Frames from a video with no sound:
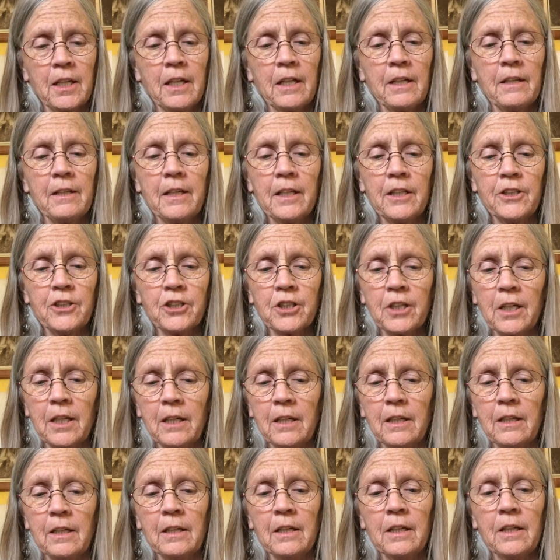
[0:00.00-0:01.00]
they
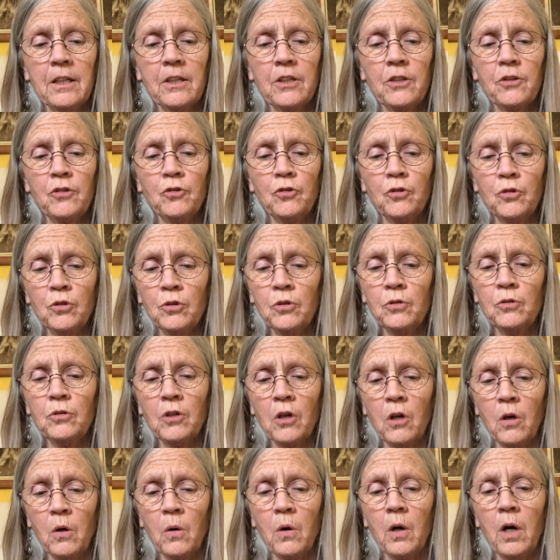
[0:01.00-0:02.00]
shall do
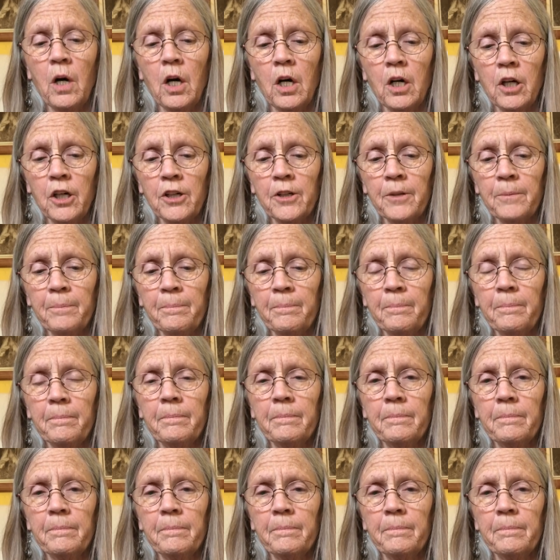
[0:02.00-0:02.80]
no harm.